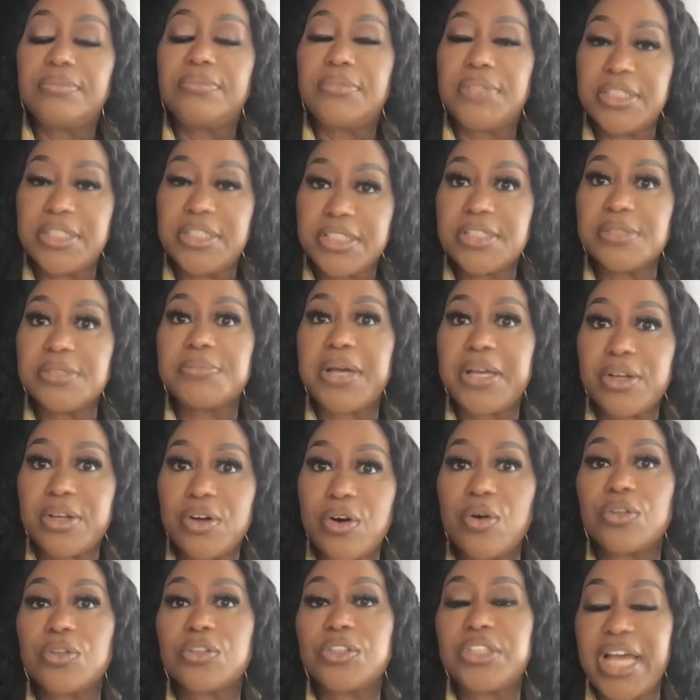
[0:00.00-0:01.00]
This is my
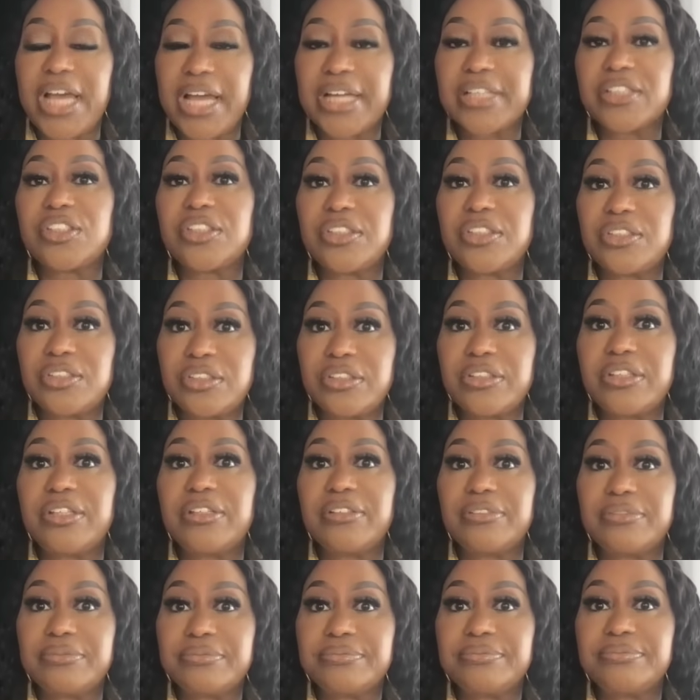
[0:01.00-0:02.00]
call to action to you.
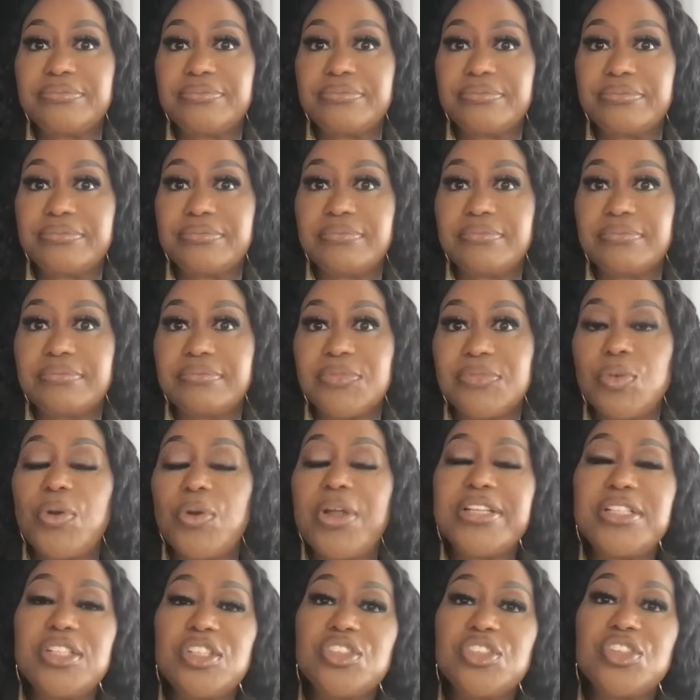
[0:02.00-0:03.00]

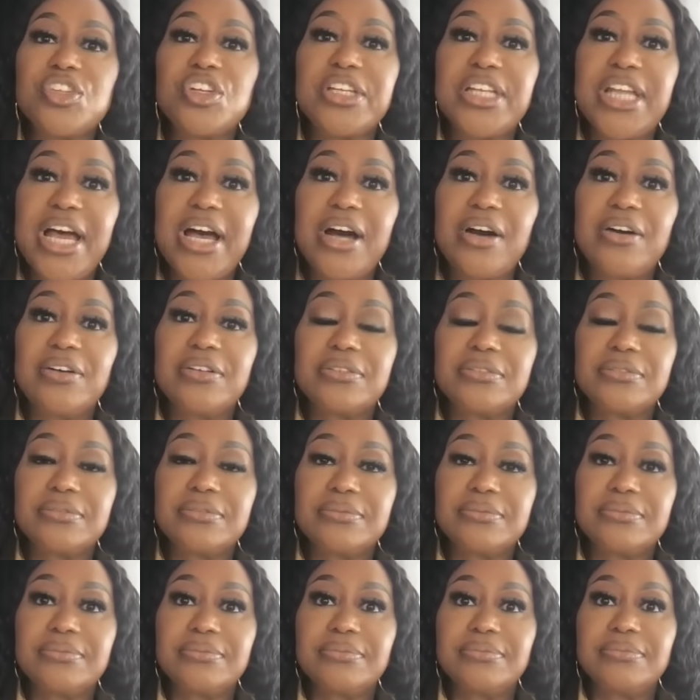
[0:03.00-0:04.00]
Register now.
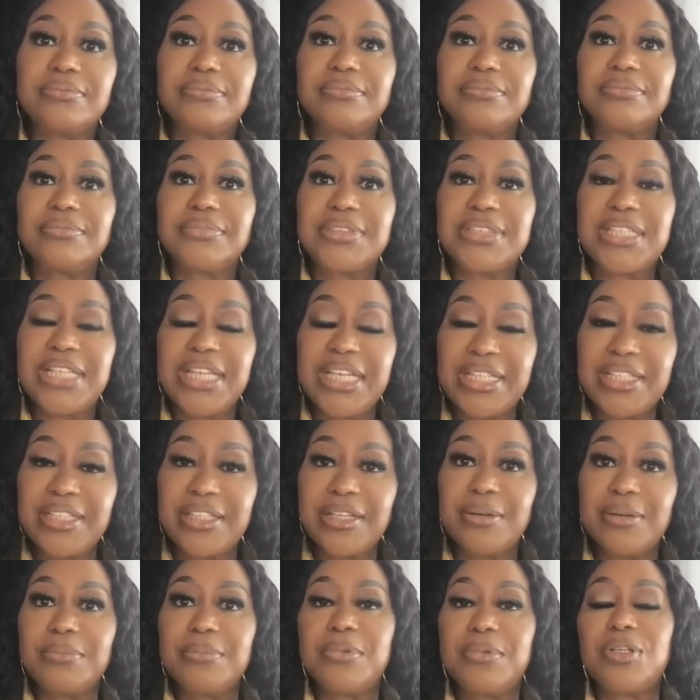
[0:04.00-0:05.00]

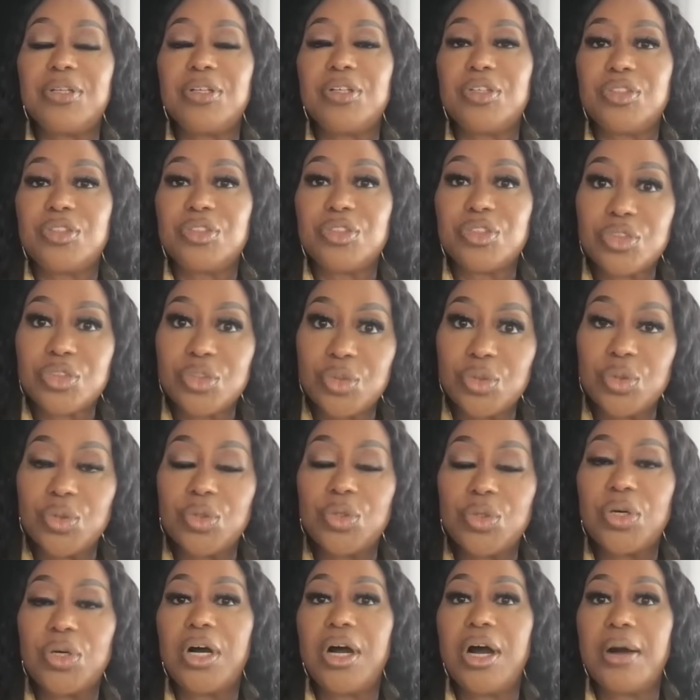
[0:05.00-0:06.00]
Kingdom
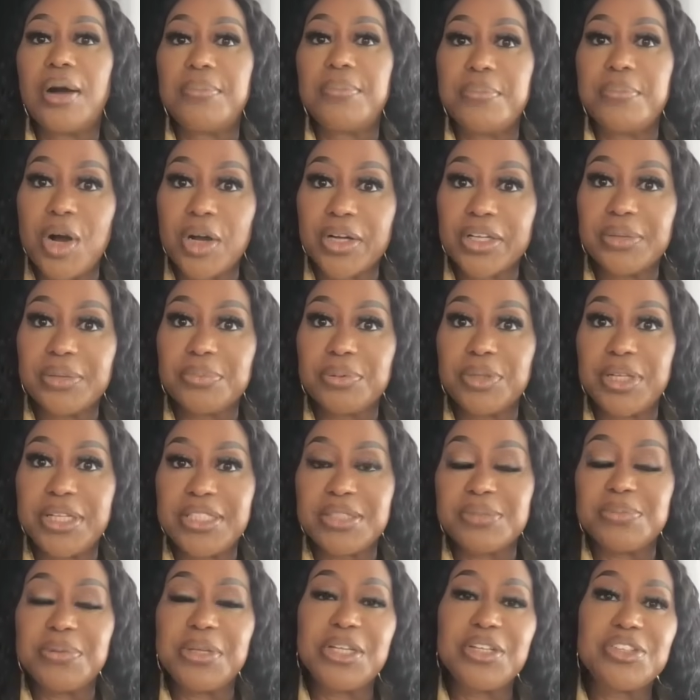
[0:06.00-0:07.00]
School of
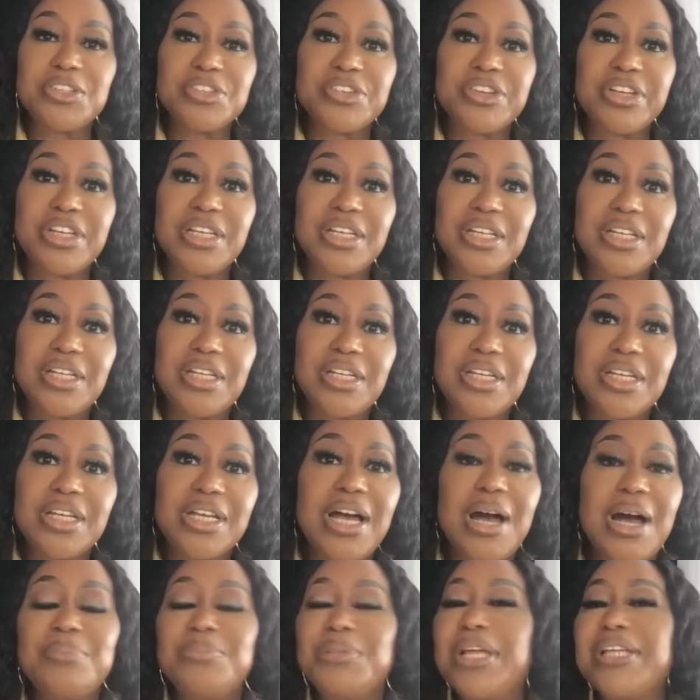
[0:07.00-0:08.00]
Marketplace Ministry.
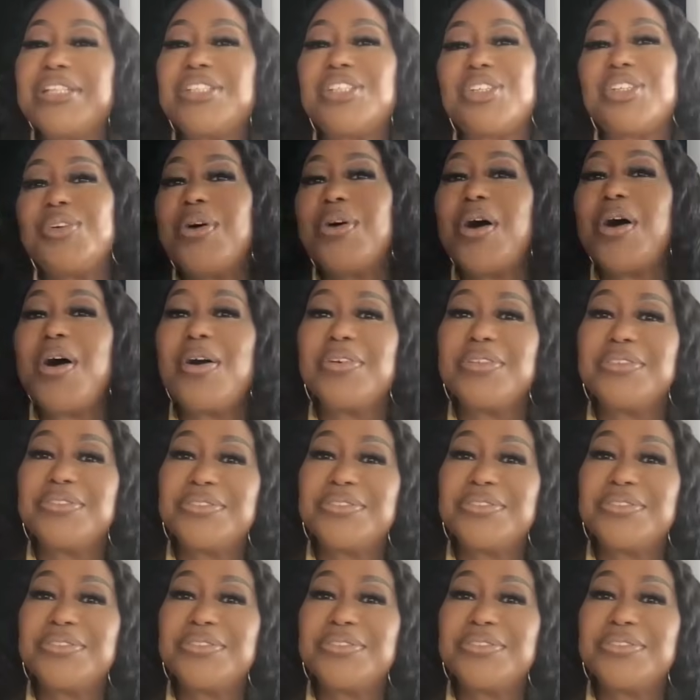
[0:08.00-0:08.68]
God bless you all.